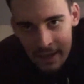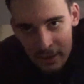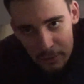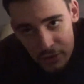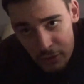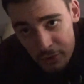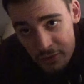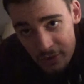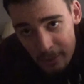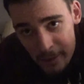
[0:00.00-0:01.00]
was used
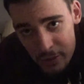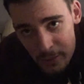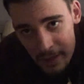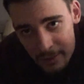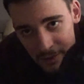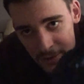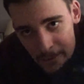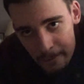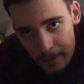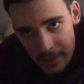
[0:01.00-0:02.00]
so much when I was little,
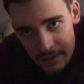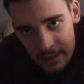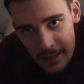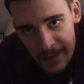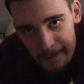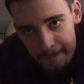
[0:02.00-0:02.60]
but I